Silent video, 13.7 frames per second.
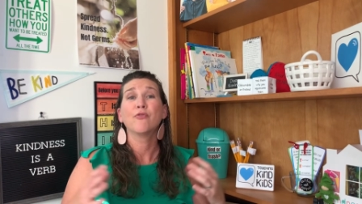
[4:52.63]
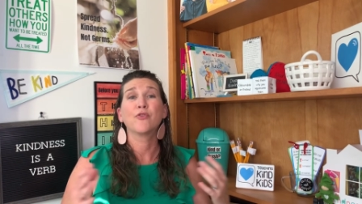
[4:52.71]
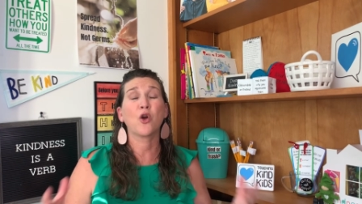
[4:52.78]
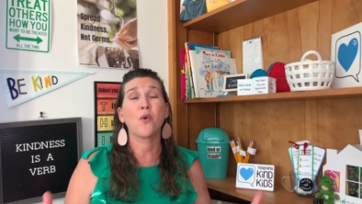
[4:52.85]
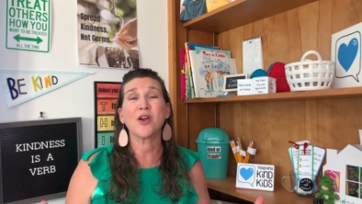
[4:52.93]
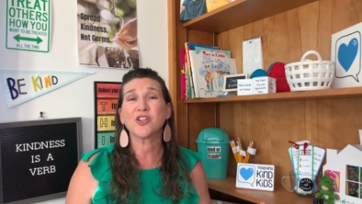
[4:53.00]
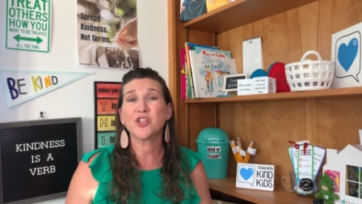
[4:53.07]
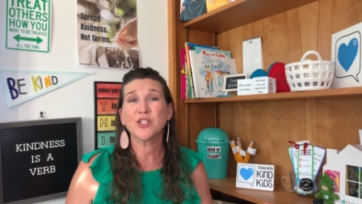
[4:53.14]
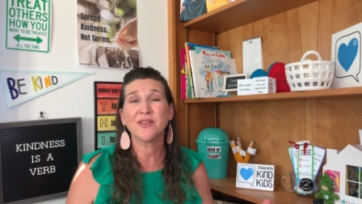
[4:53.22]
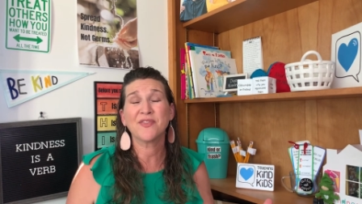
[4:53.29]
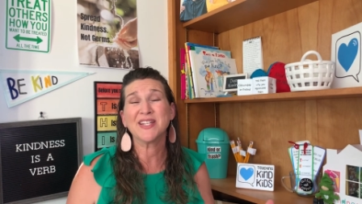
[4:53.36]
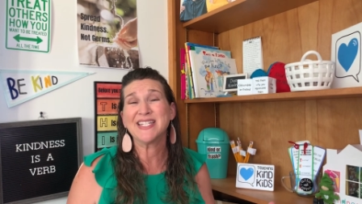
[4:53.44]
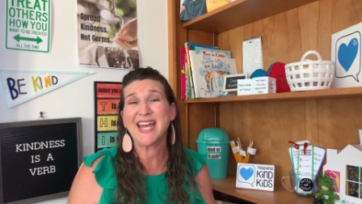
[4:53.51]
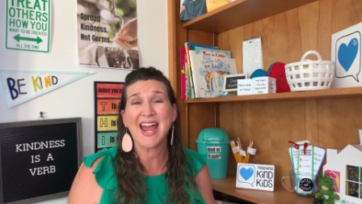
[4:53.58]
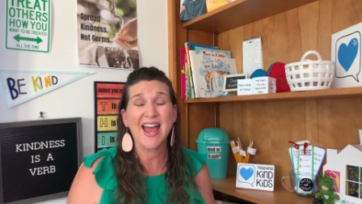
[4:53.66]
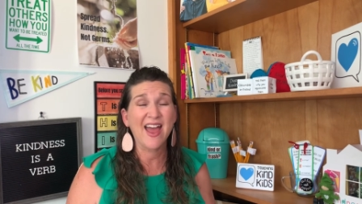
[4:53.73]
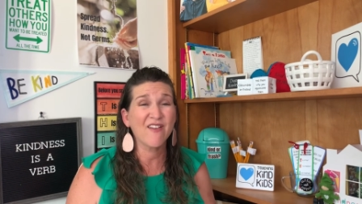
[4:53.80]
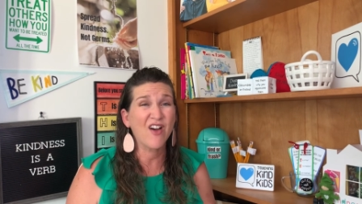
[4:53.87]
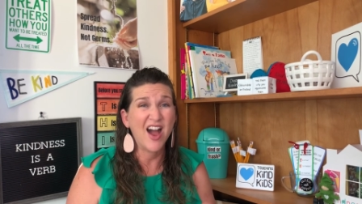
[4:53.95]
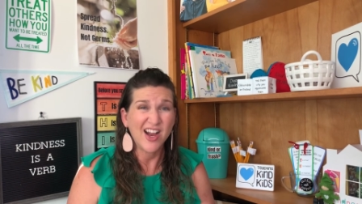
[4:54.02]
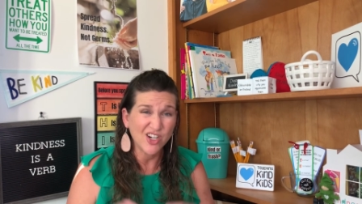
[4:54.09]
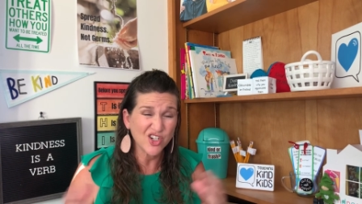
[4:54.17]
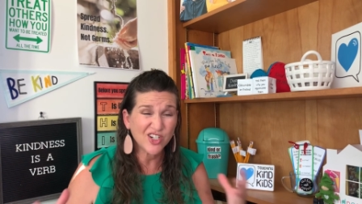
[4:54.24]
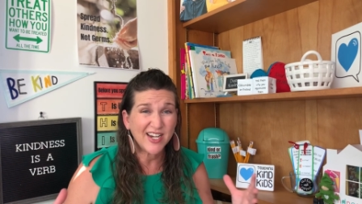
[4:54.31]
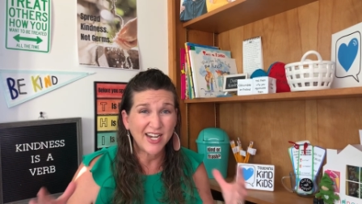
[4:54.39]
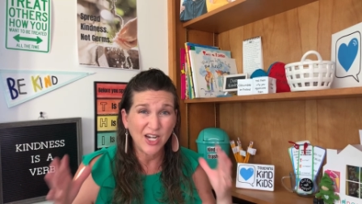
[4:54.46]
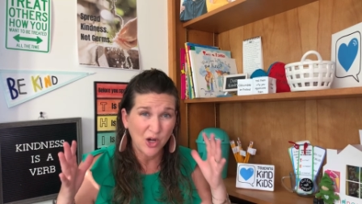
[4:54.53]
the questions of the day, I have
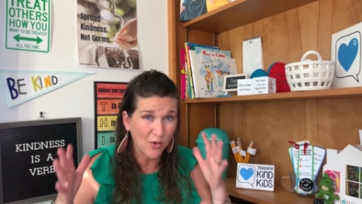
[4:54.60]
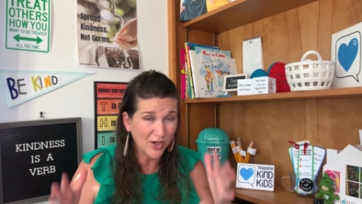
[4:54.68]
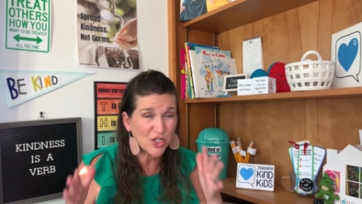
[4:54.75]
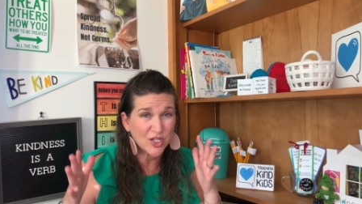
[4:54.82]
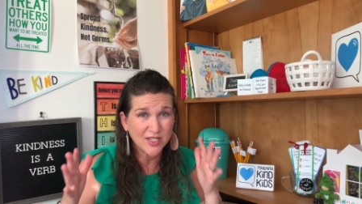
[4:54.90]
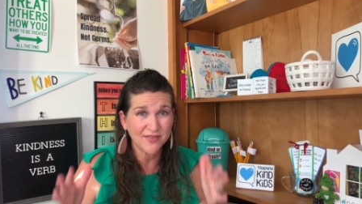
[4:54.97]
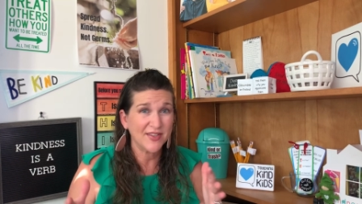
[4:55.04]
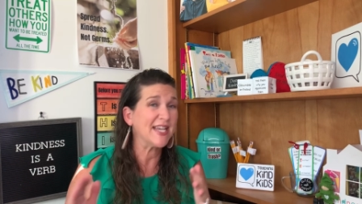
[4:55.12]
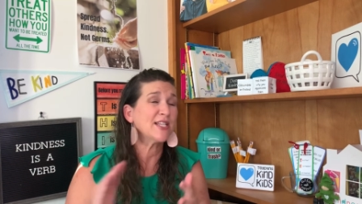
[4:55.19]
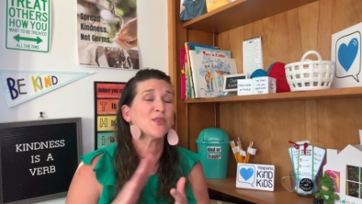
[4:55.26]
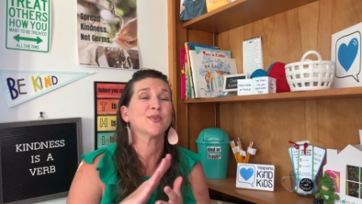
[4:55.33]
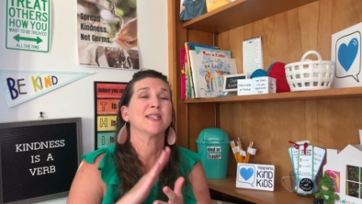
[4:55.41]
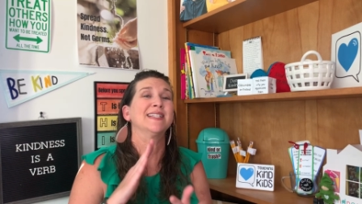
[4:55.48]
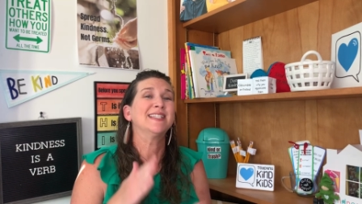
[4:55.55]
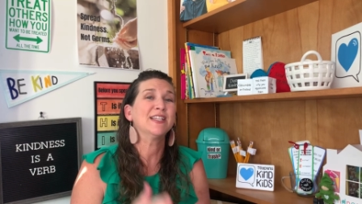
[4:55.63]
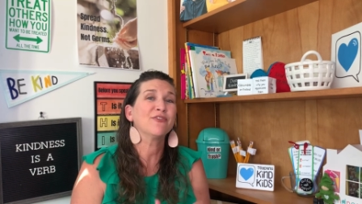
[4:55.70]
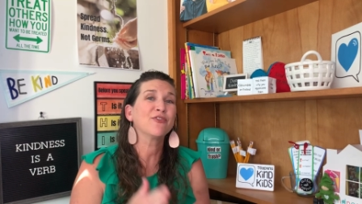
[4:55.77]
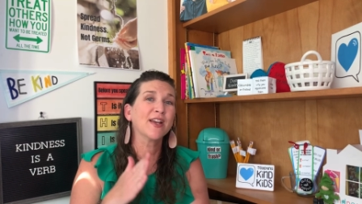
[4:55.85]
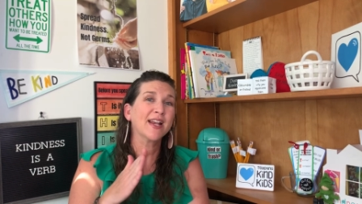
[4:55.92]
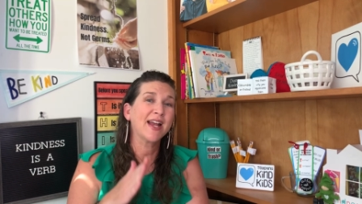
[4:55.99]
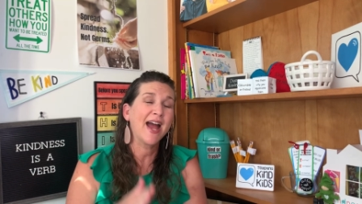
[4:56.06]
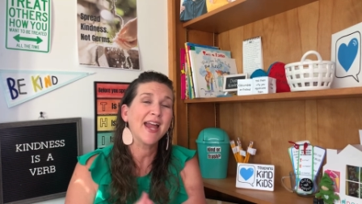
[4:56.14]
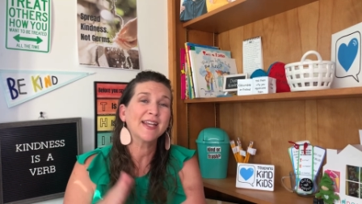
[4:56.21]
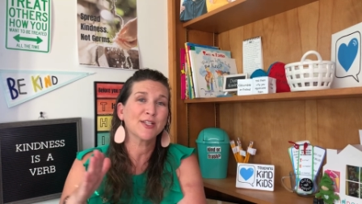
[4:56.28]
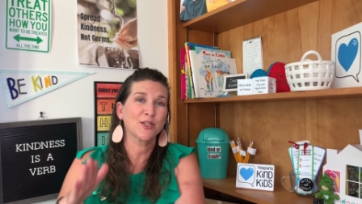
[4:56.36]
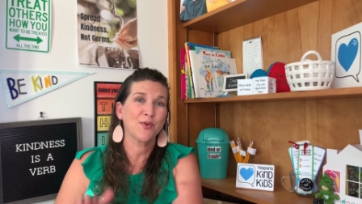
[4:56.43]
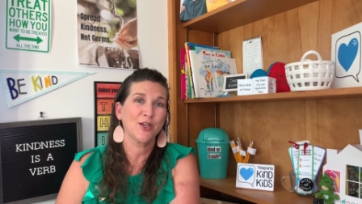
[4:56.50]
180 questions of the day. So it's a different
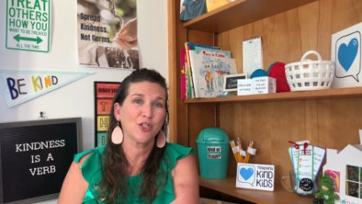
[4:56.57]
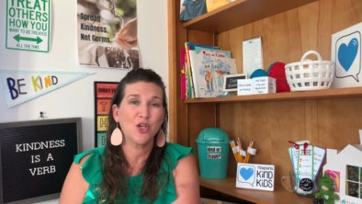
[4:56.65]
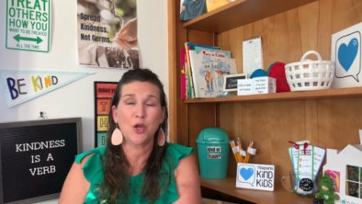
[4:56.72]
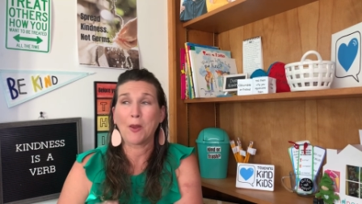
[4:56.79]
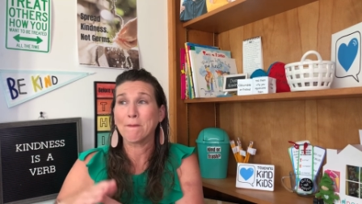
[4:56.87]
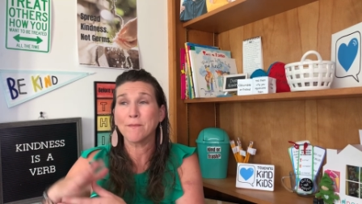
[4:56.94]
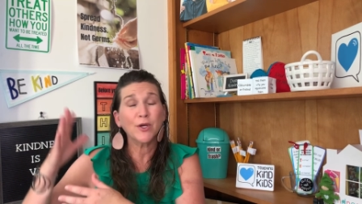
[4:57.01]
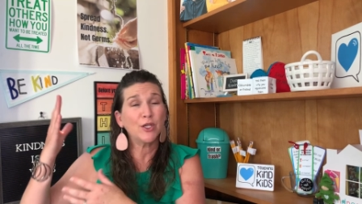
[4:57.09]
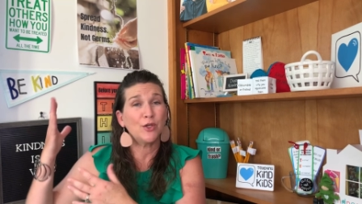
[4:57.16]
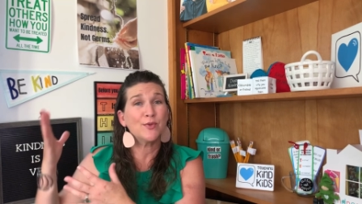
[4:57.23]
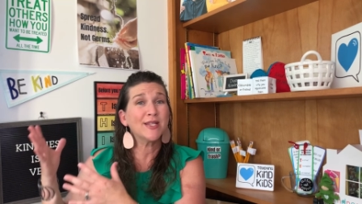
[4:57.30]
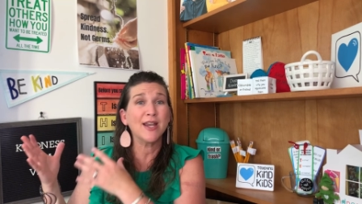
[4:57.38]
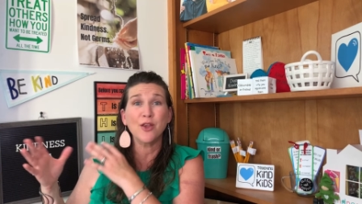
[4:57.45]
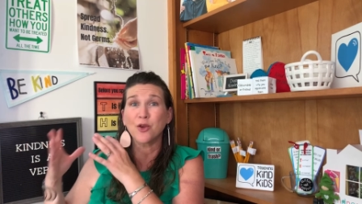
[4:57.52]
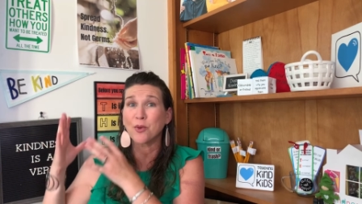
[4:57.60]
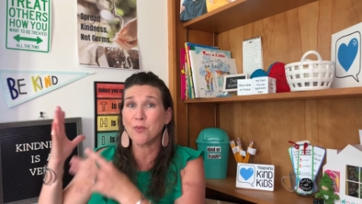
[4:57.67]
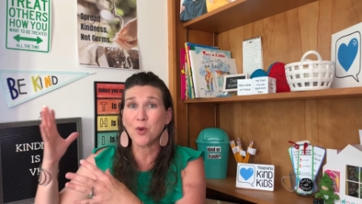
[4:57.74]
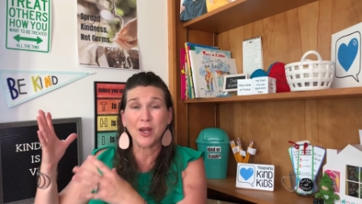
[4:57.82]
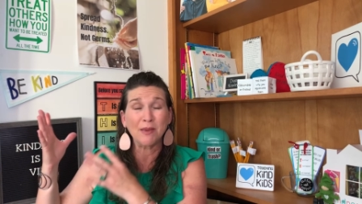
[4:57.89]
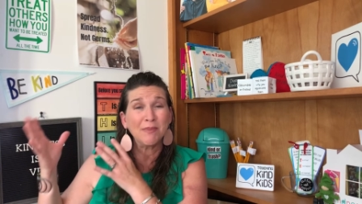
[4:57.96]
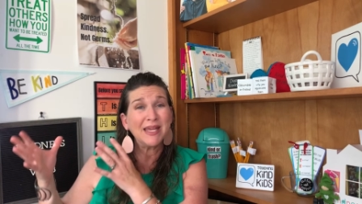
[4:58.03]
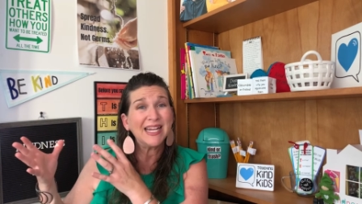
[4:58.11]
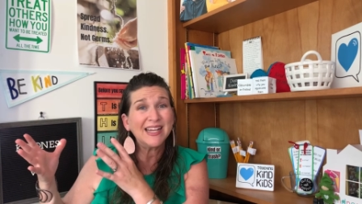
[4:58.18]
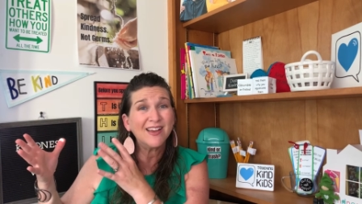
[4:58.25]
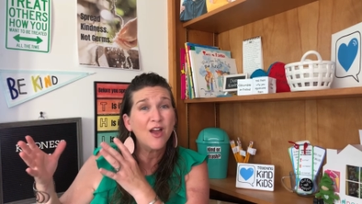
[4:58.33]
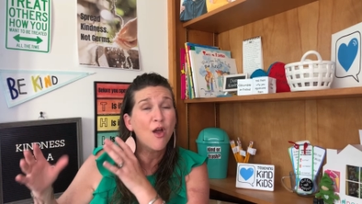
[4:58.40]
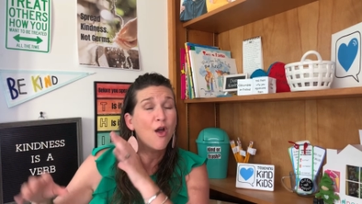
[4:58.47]
kindness question. You can use it in your morning
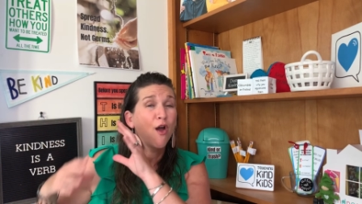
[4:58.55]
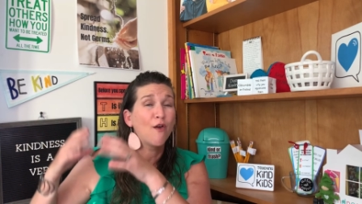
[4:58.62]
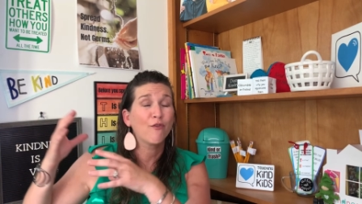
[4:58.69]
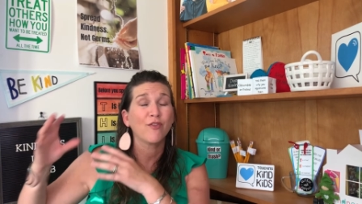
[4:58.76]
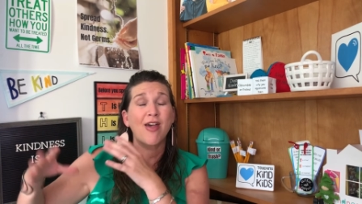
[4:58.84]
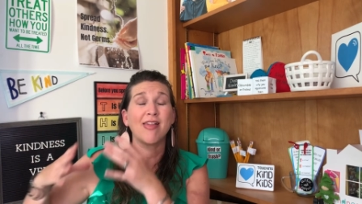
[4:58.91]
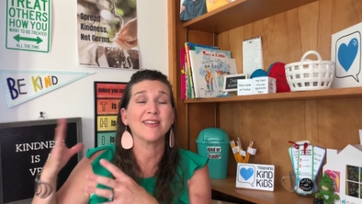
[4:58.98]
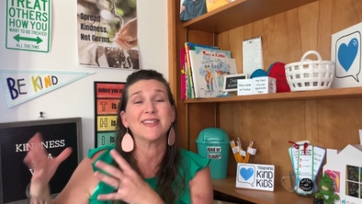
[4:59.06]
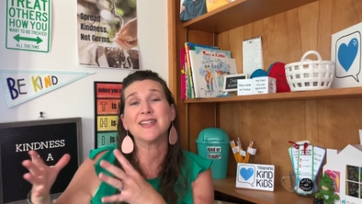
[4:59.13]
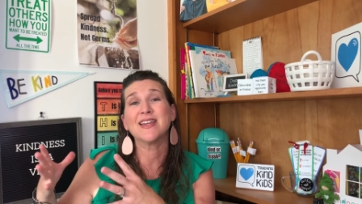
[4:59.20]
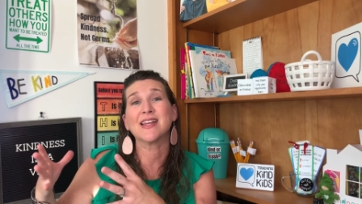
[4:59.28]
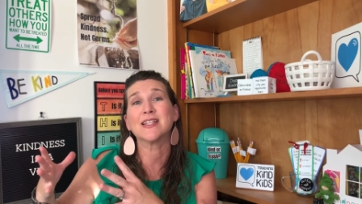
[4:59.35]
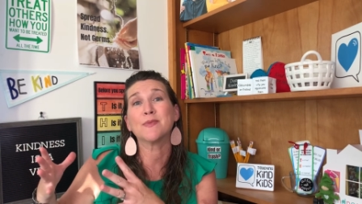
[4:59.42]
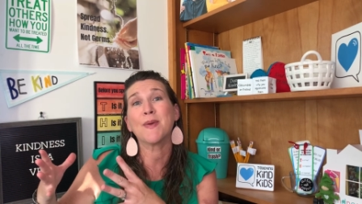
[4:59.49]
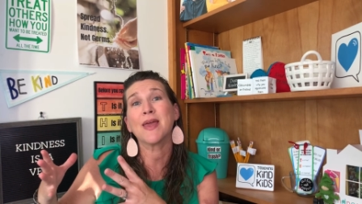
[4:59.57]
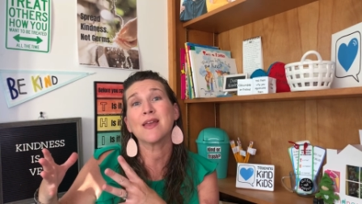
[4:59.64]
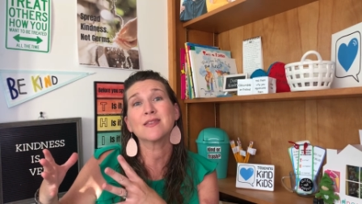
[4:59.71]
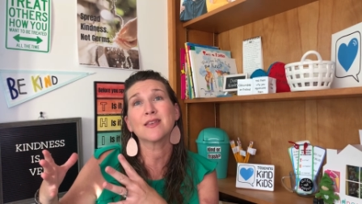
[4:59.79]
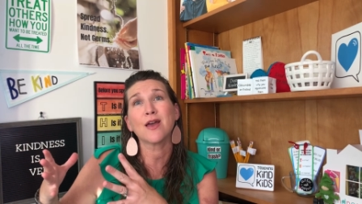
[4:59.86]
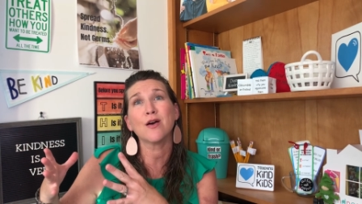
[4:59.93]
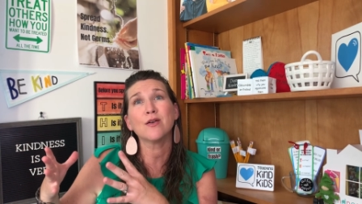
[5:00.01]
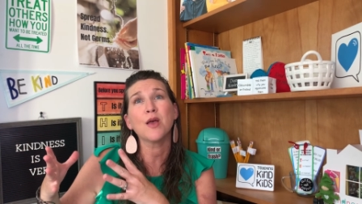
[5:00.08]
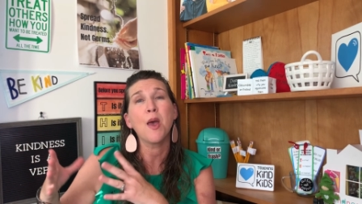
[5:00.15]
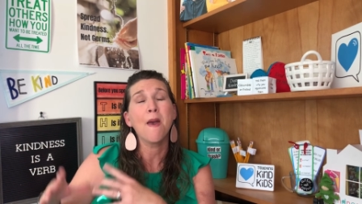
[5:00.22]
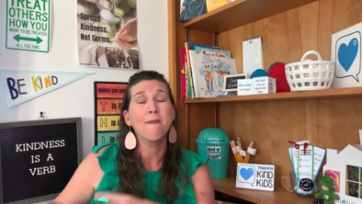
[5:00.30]
meeting for that listening and speaking skill.